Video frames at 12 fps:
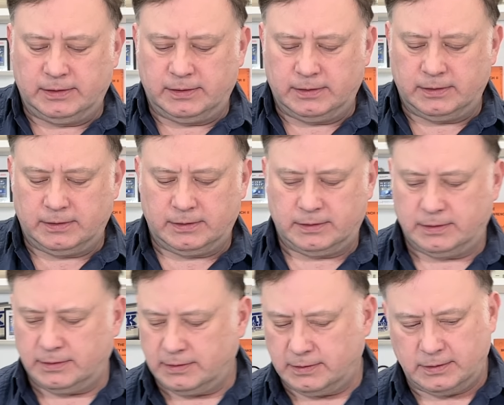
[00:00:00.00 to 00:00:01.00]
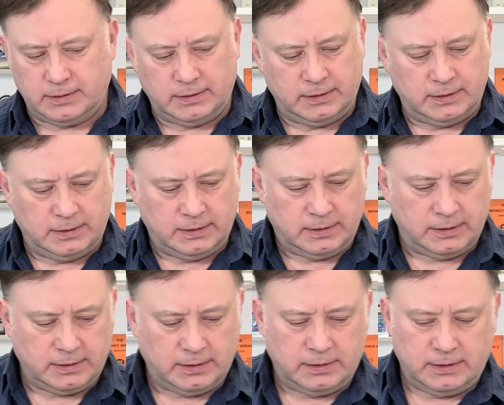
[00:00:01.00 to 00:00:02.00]

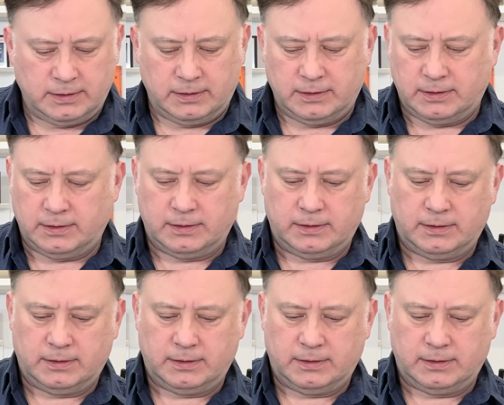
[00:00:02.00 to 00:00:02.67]
Nothing is said.